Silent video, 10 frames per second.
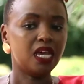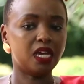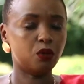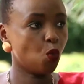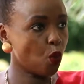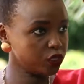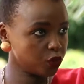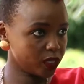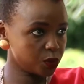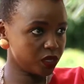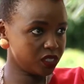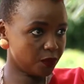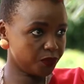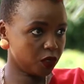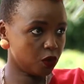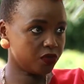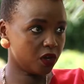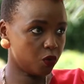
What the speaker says: and want to express something of their